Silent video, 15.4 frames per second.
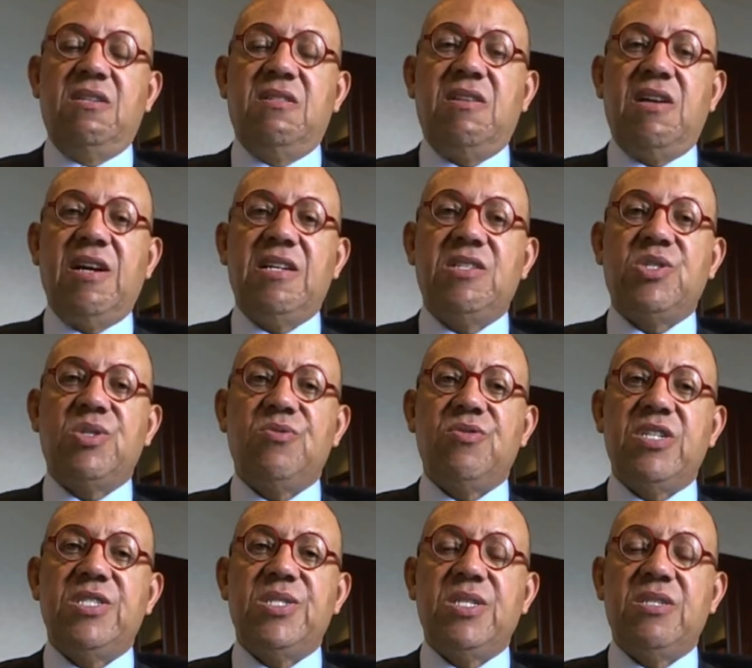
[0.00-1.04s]
The answer
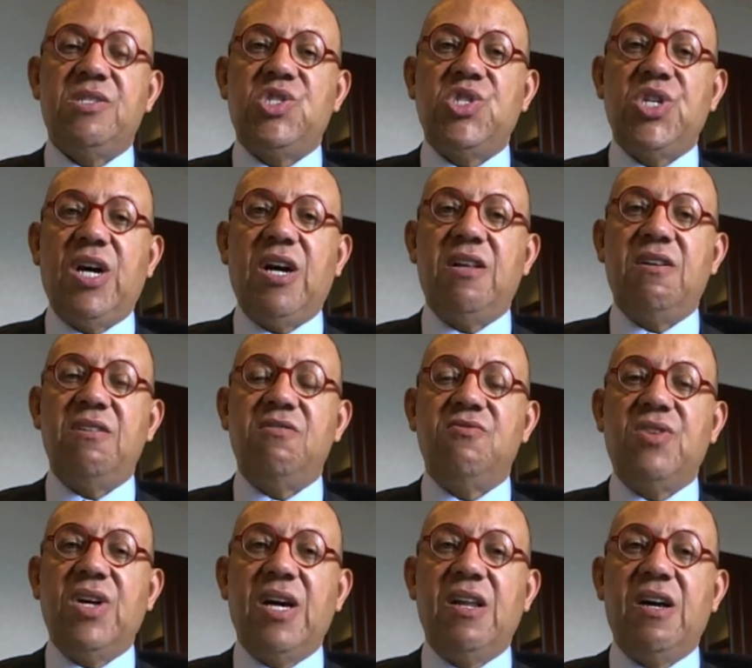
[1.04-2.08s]
is that in China,
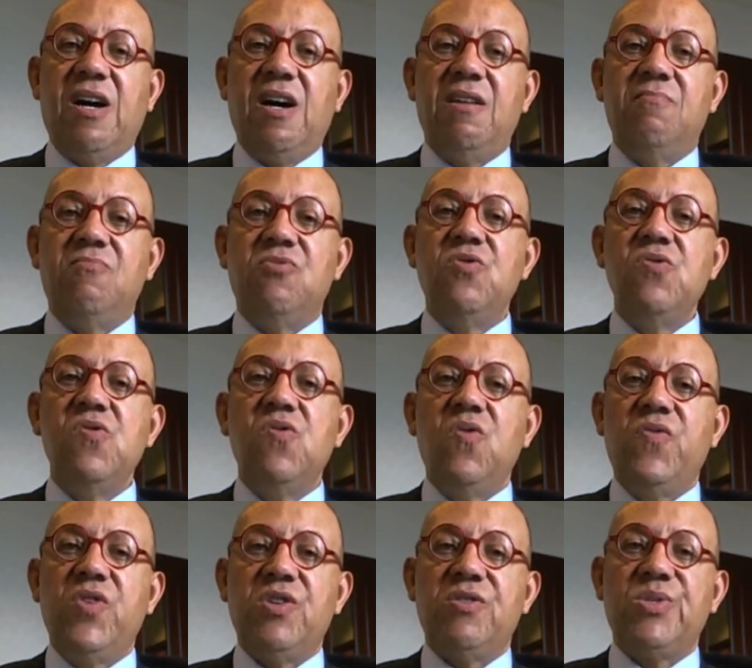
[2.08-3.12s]
you cannot
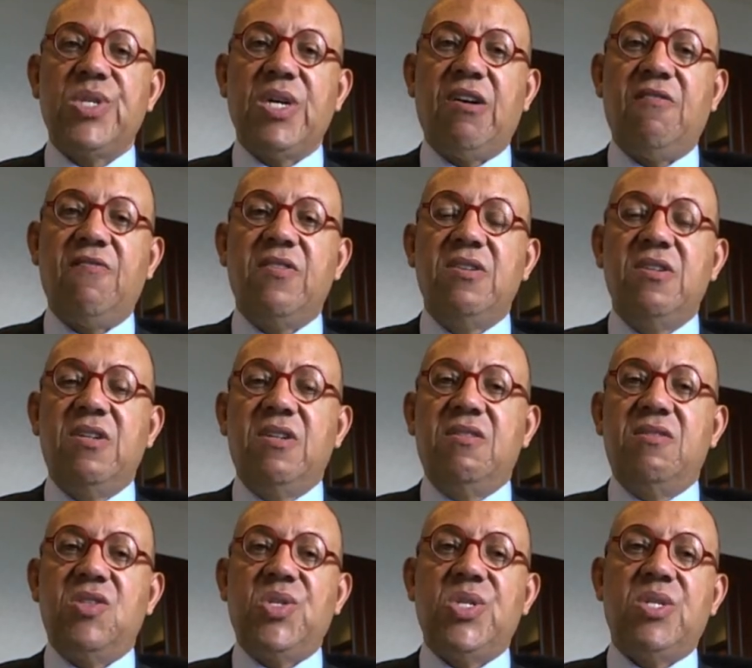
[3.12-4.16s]
move yourself.
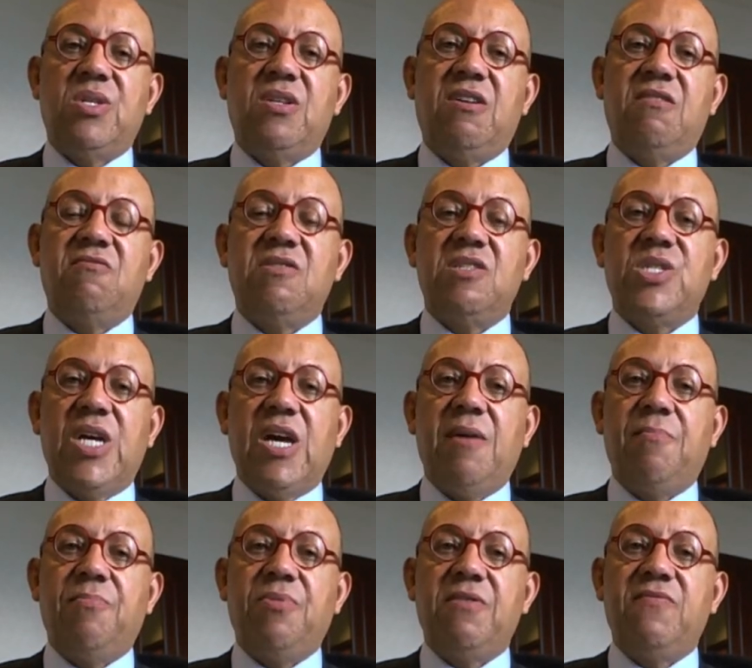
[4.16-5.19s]
This is another
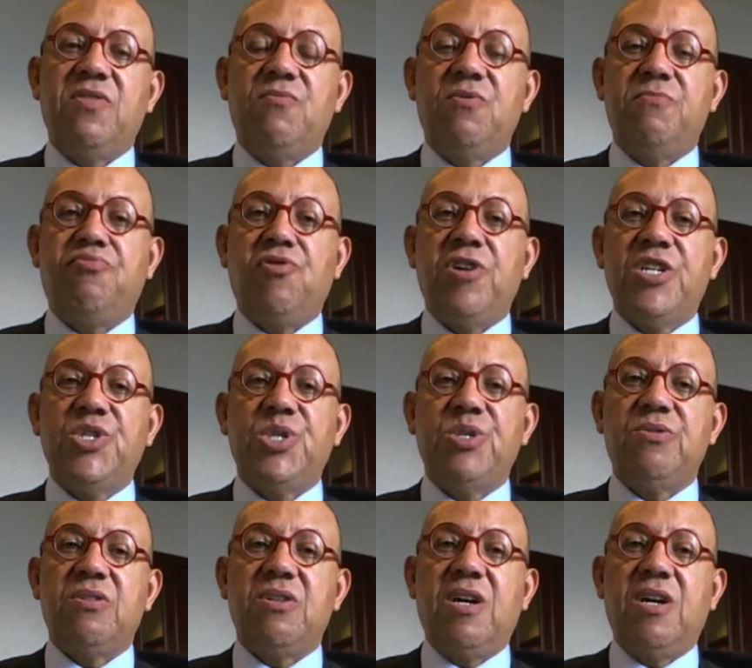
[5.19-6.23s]
example of the
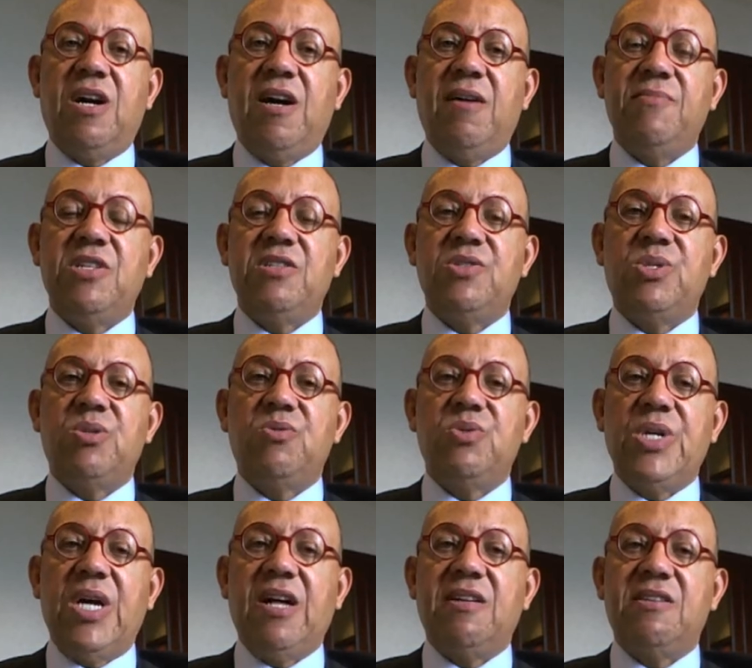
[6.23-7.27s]
repression of the communist
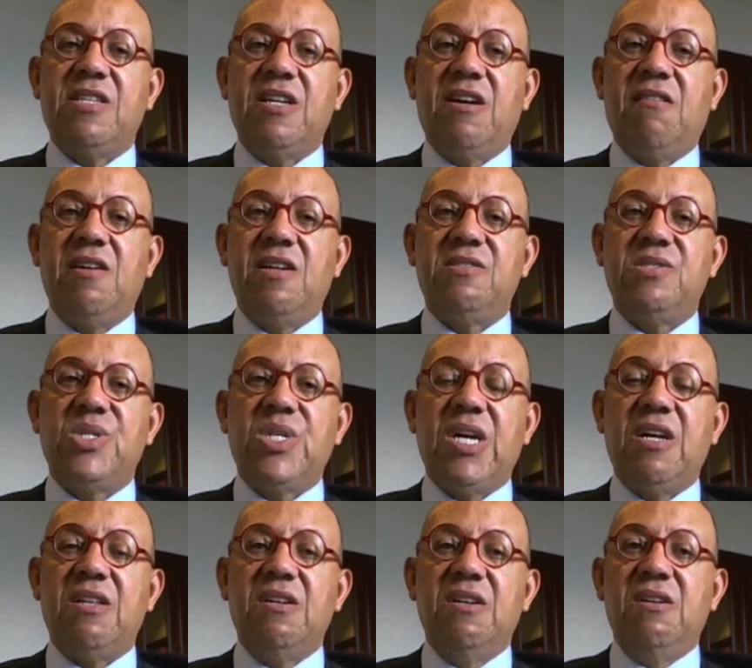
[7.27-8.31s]
totalitarian
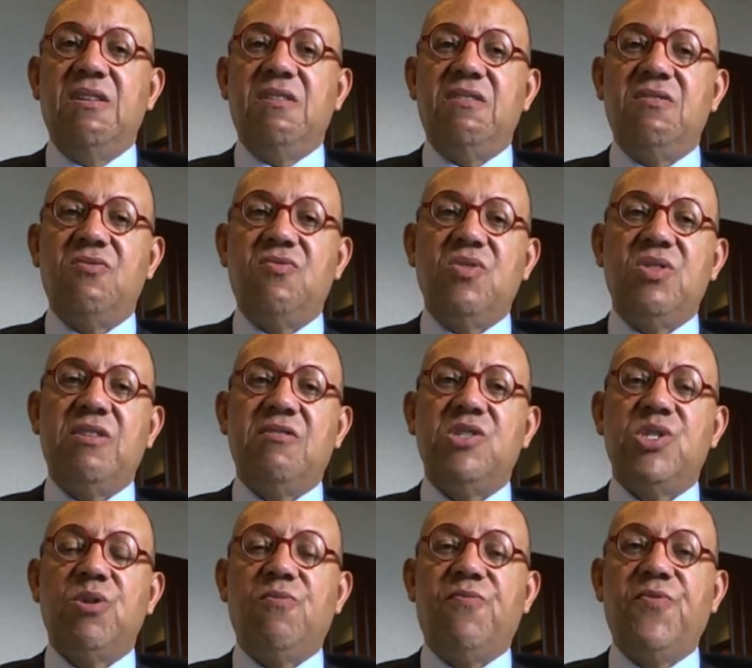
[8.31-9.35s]
state. There
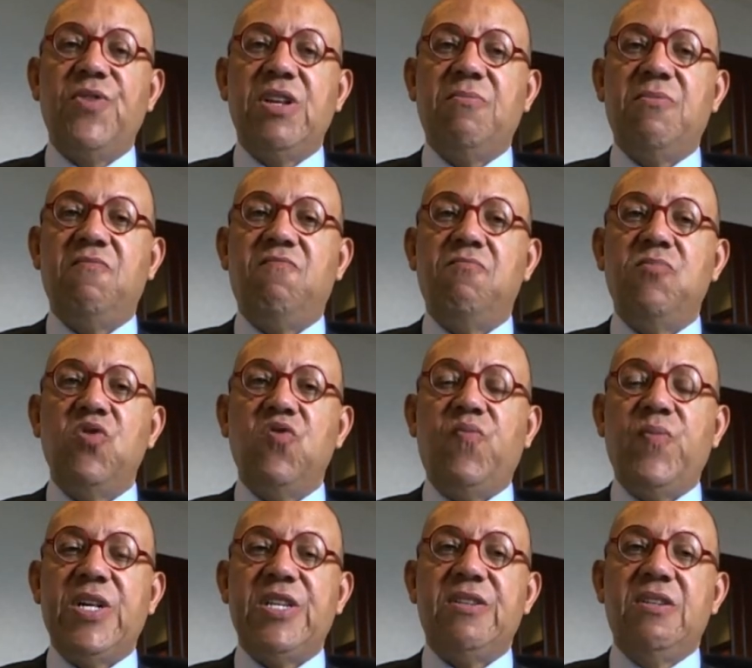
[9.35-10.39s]
is no freedom of
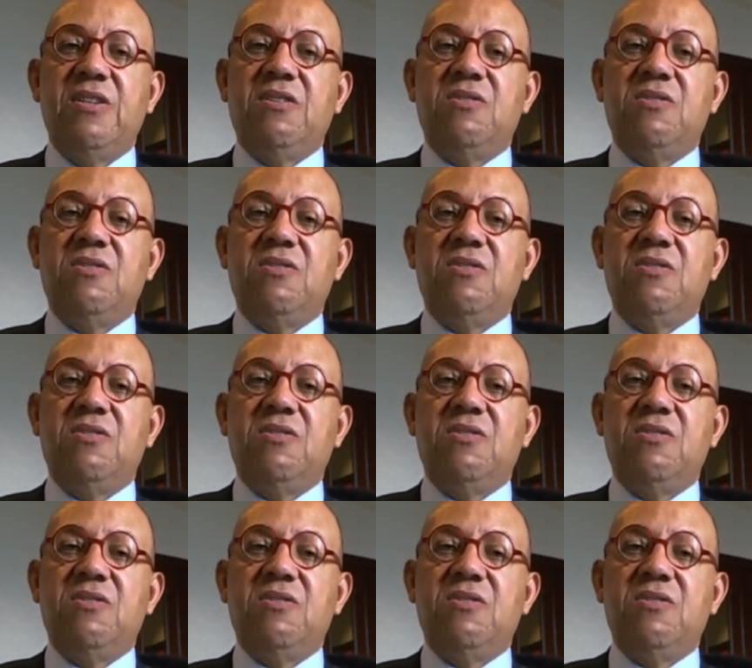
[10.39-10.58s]
movement.